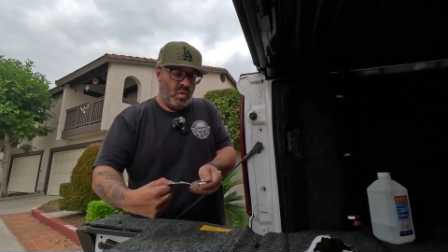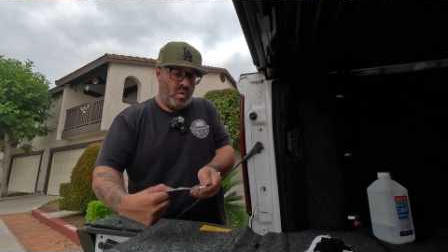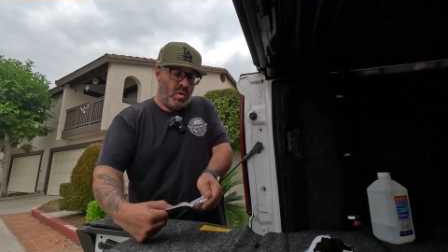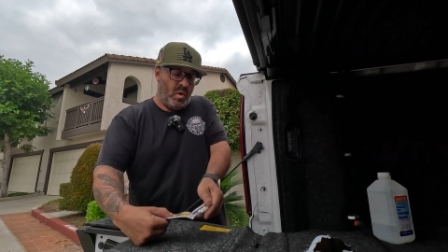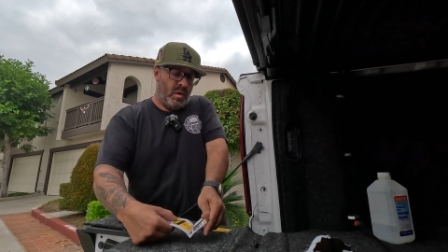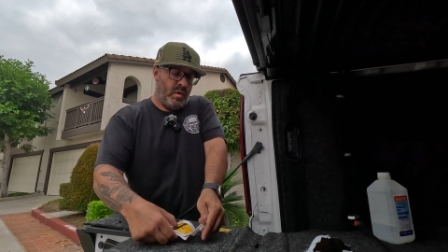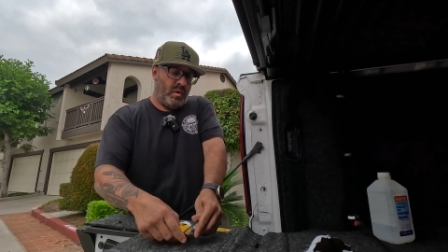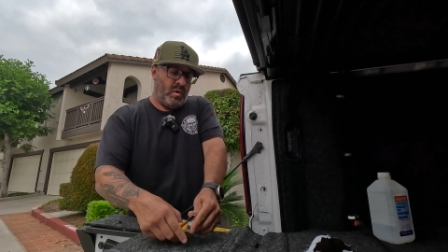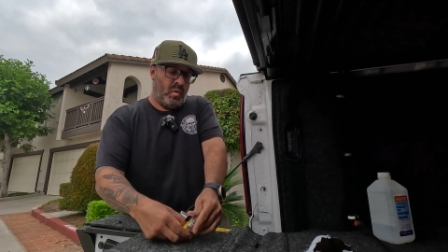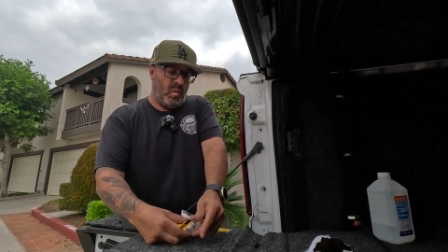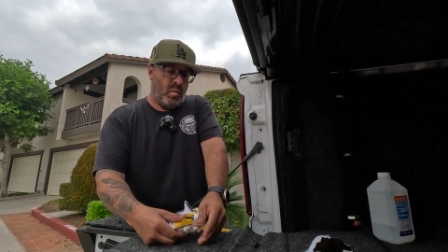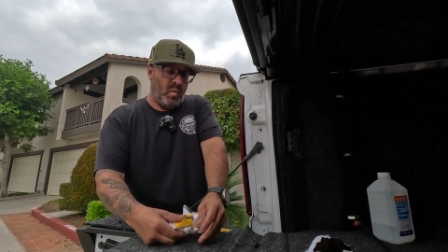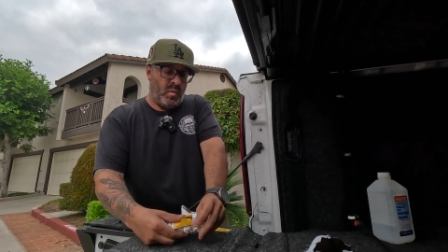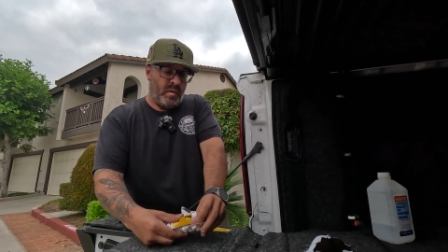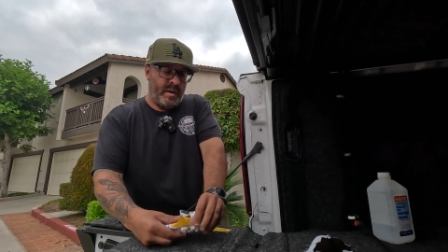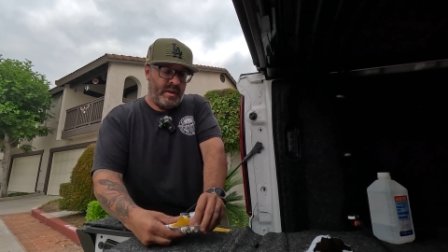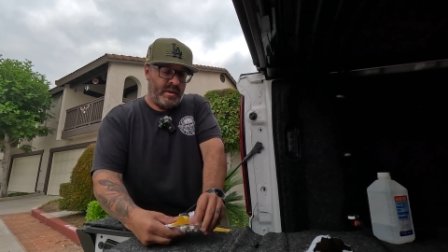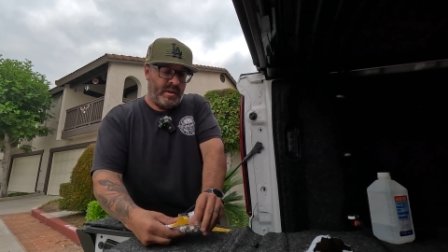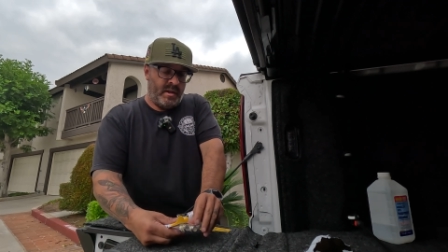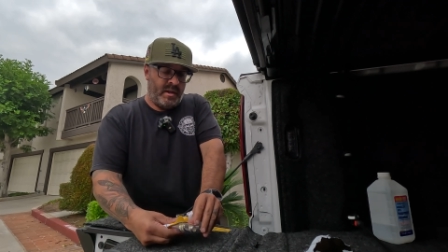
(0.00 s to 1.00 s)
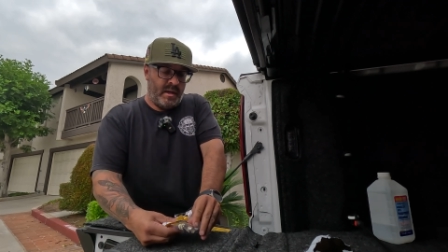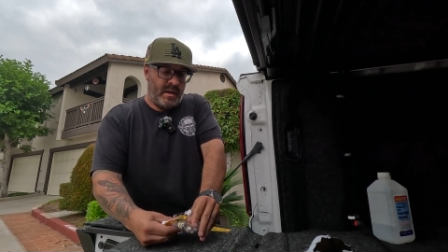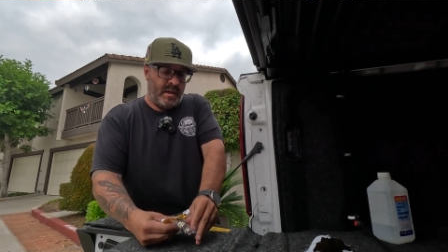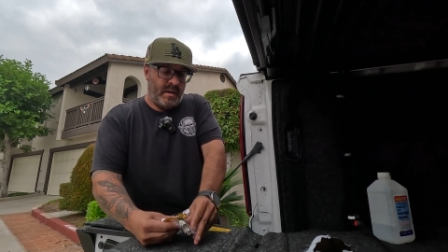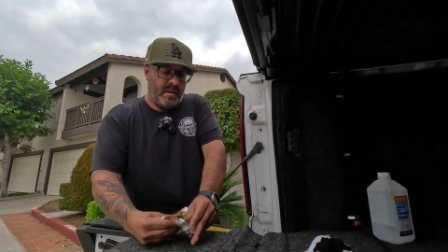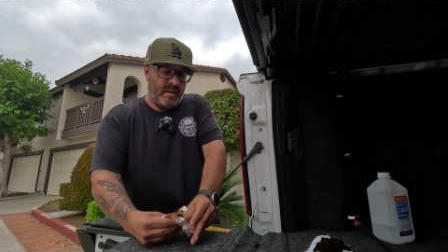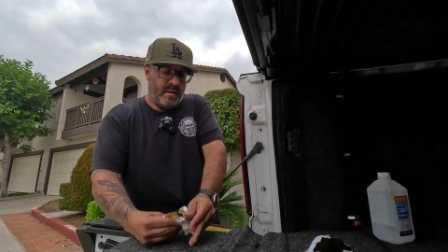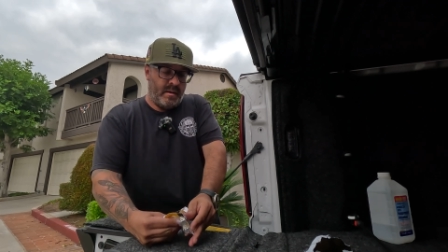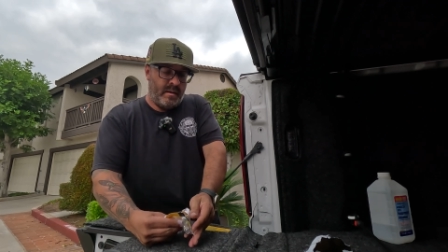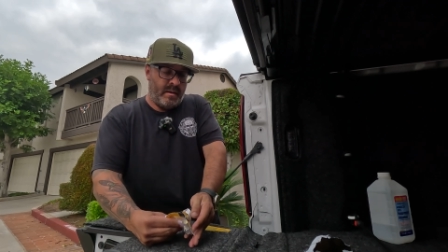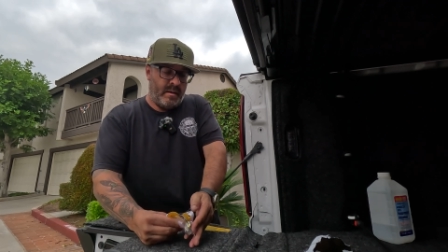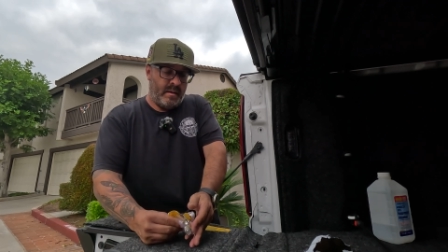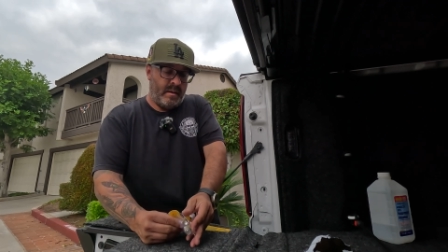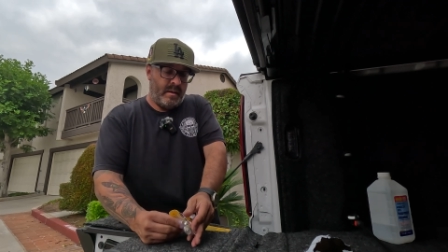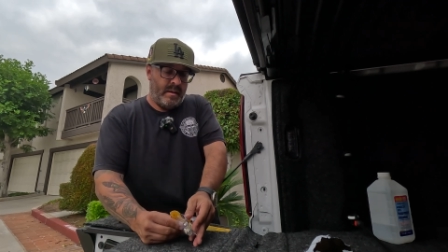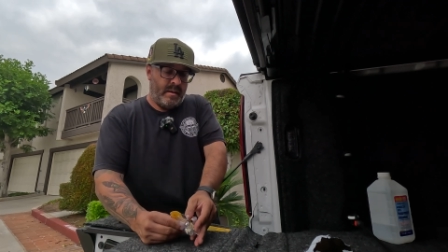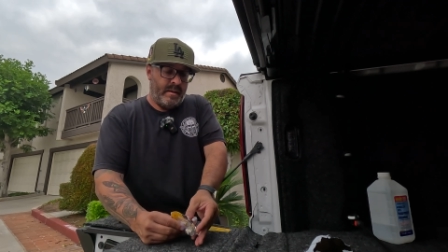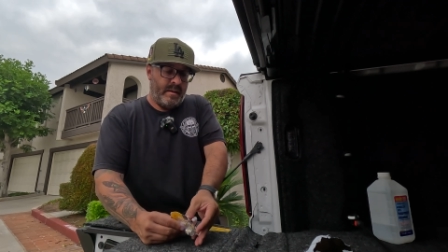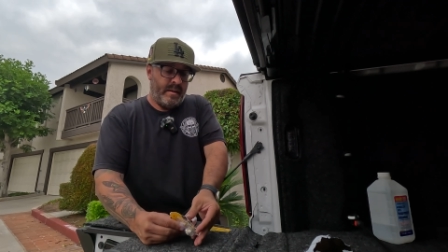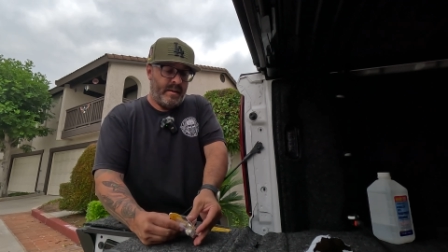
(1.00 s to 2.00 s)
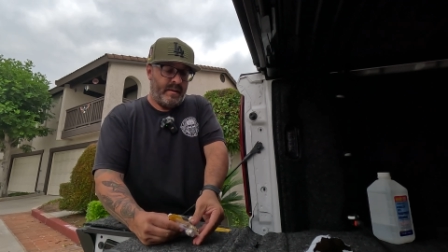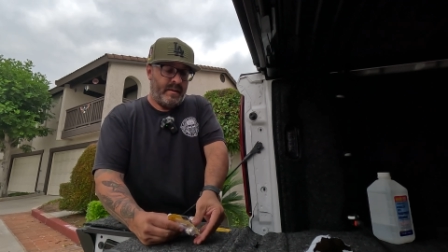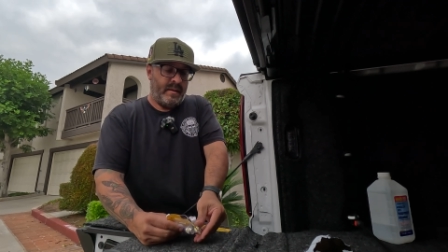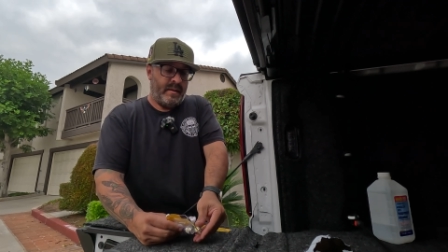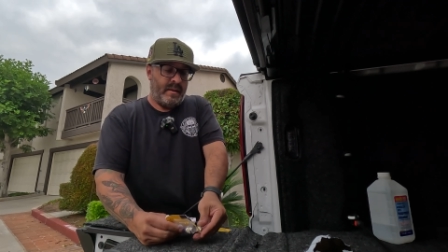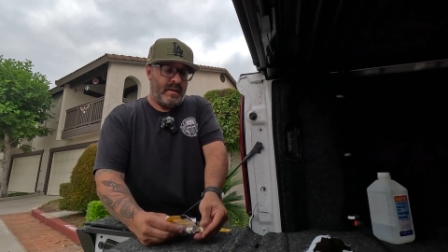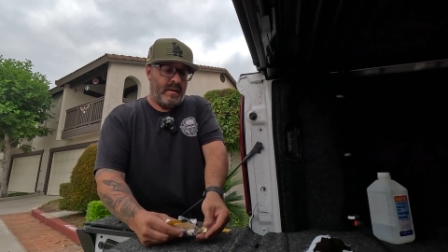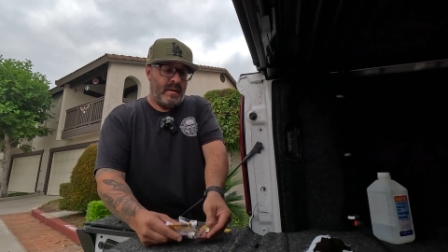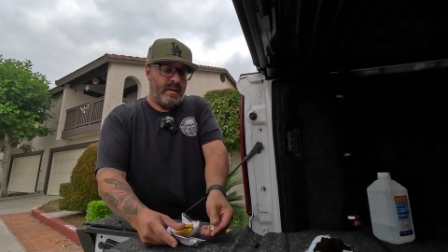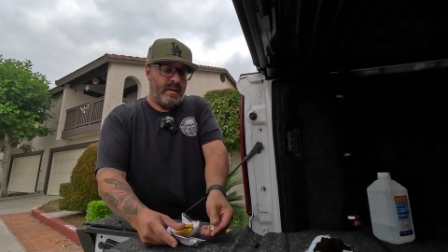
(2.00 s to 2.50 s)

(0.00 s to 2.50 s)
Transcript: tool that you need. Let's see.